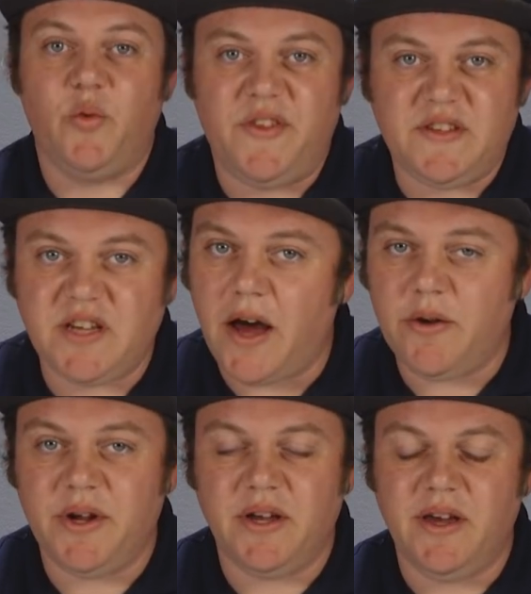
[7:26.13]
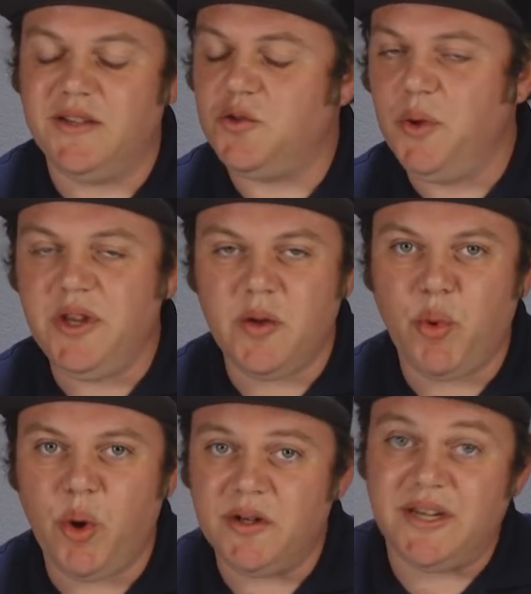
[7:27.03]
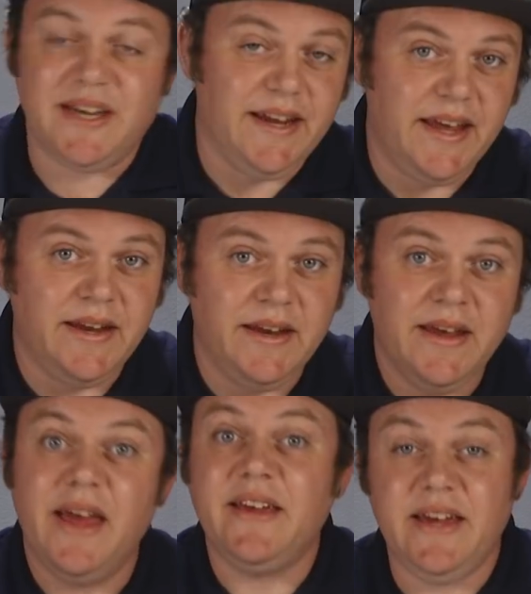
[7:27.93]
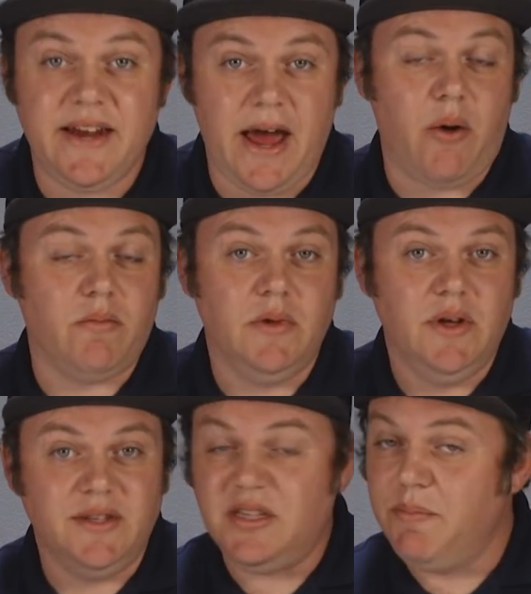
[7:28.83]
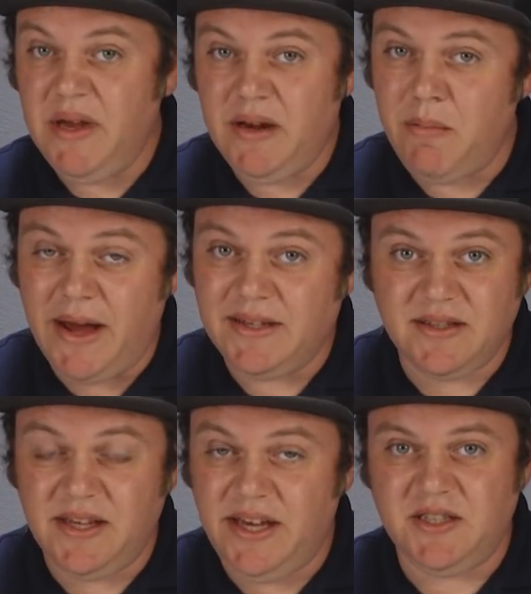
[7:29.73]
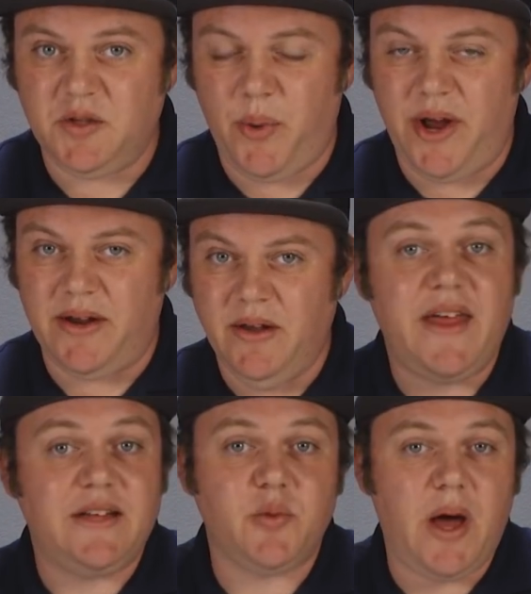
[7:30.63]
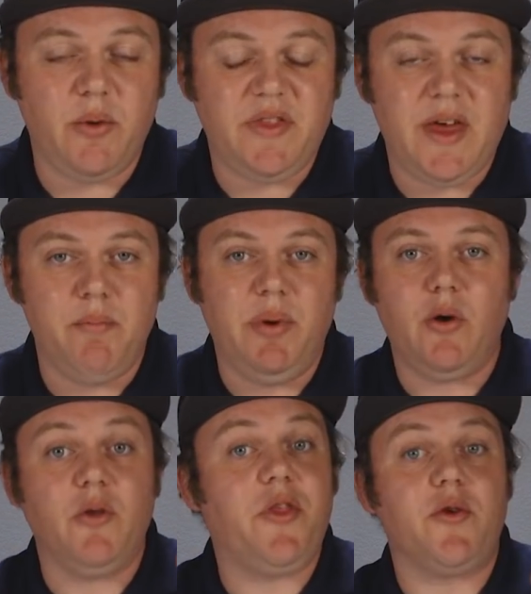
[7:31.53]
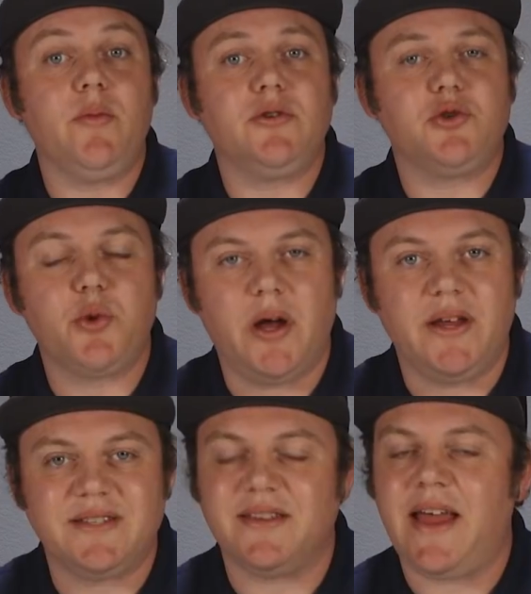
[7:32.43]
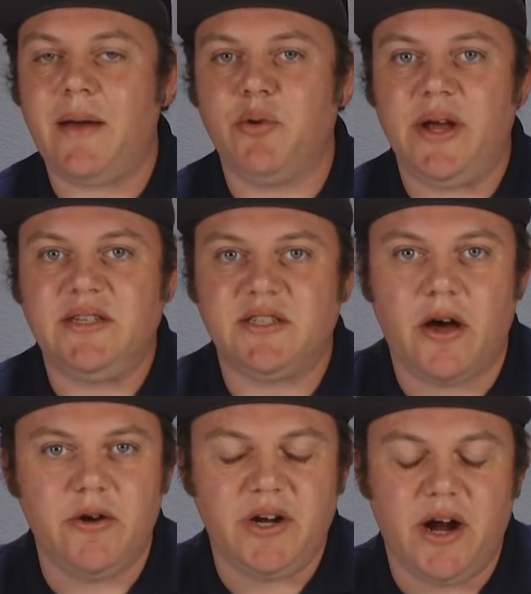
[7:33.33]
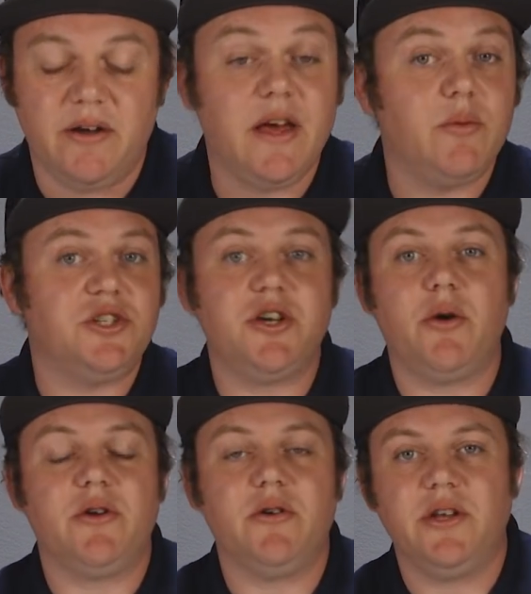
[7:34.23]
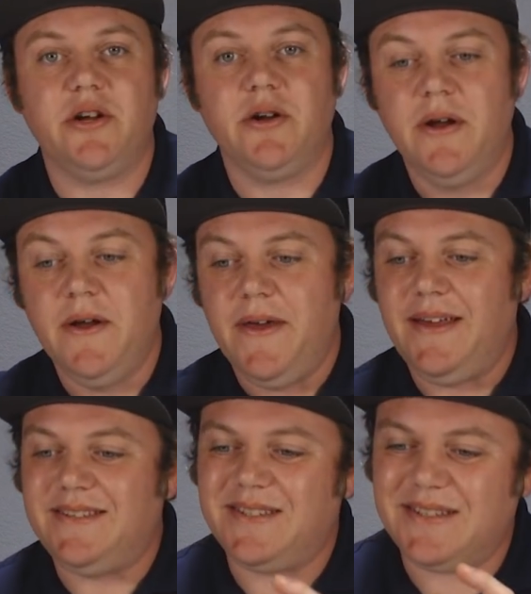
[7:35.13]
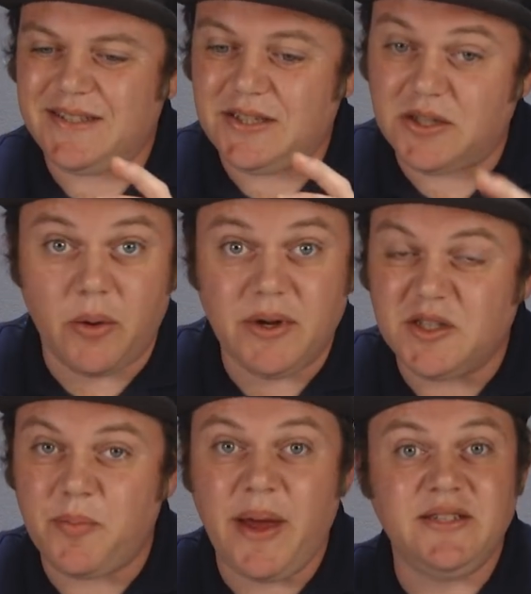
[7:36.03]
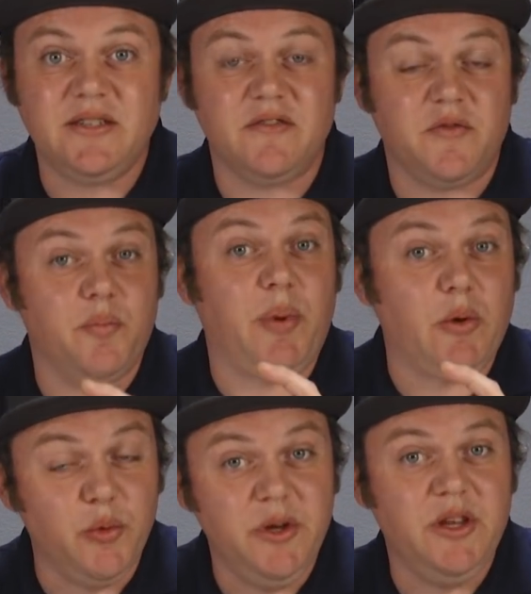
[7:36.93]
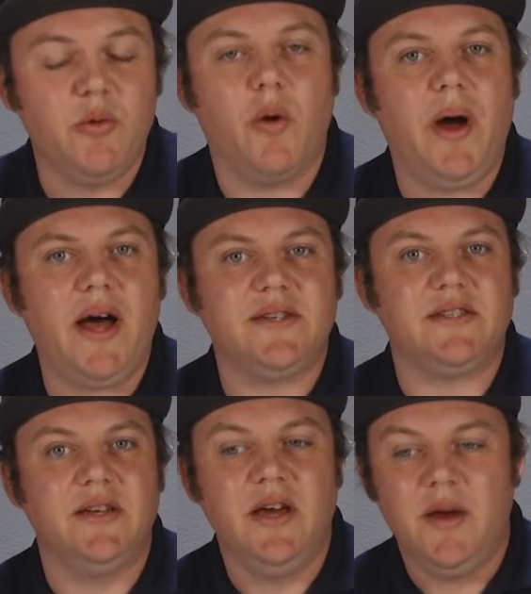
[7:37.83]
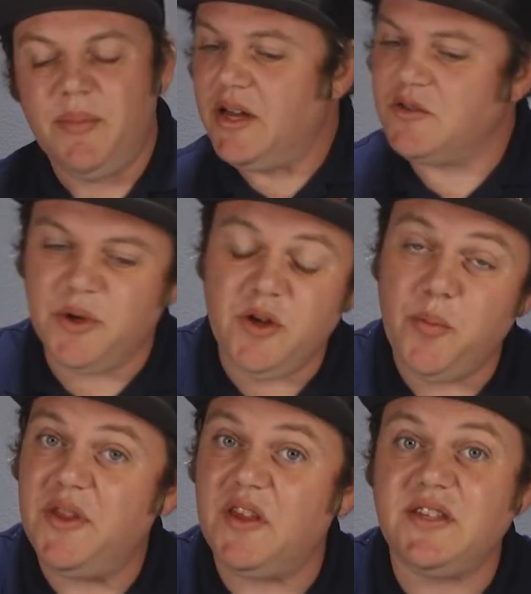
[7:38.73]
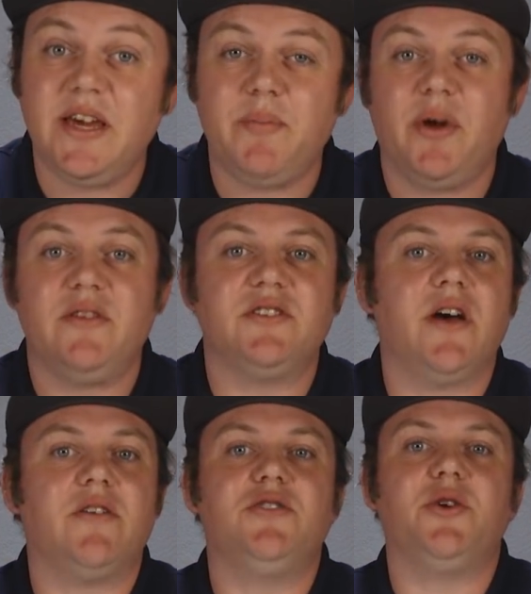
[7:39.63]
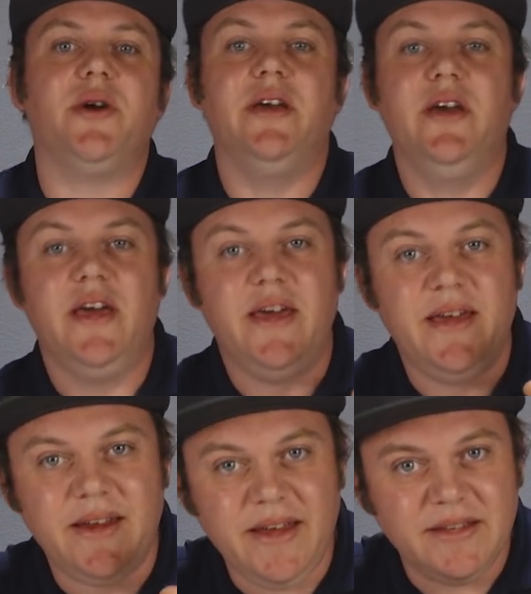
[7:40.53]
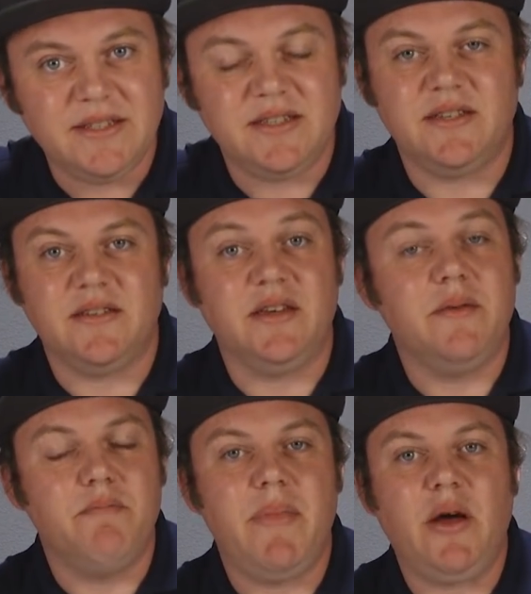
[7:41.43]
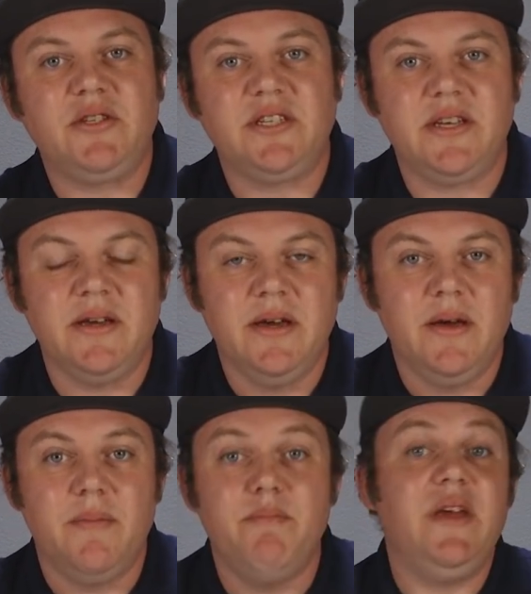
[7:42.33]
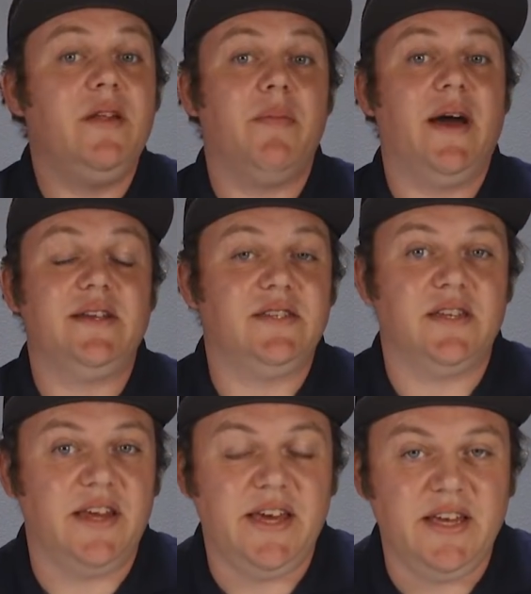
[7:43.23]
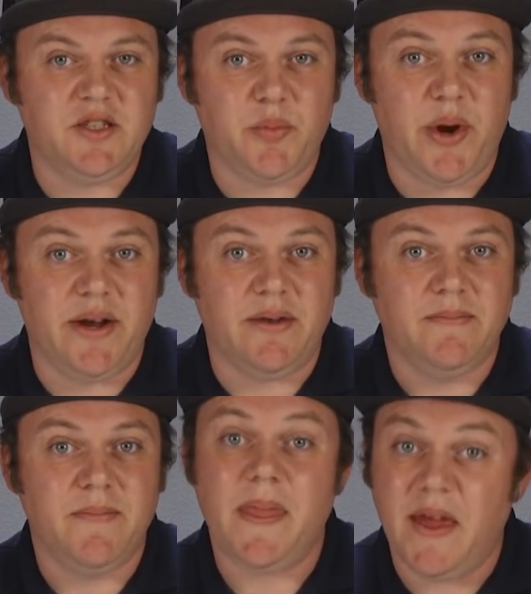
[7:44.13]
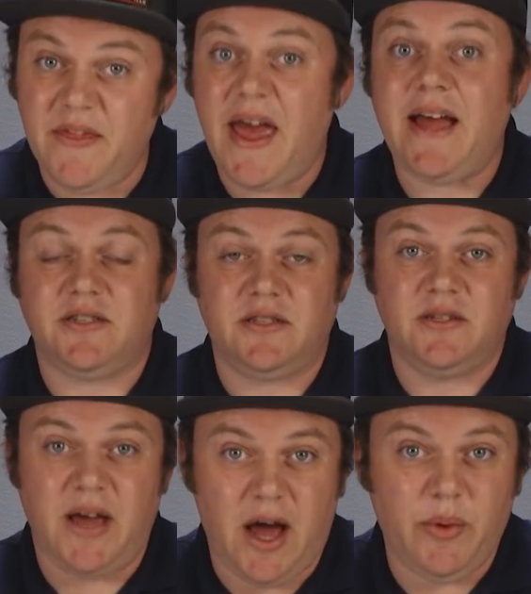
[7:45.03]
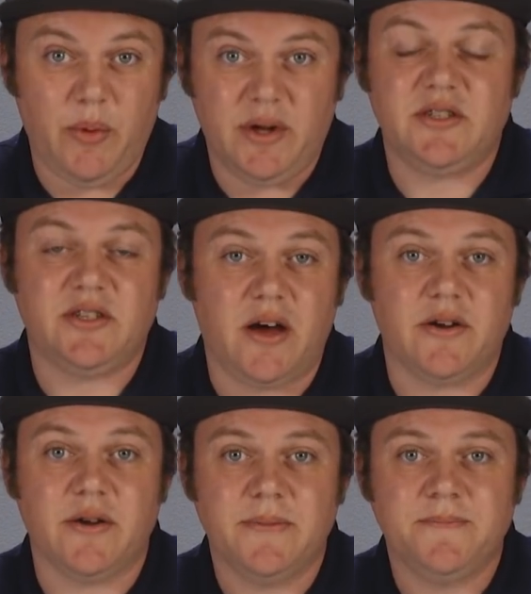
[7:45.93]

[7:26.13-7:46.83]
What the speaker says: With soldering, it's really important to get in and get out to minimize the heat spread. That's why with that big old Thermaltronics lab grade soldering iron that we showed earlier is so expensive, but really robust, because when you put the tip on the solder joint, it instantly melts it, minimizing the heat spread. And that's how we want to solder.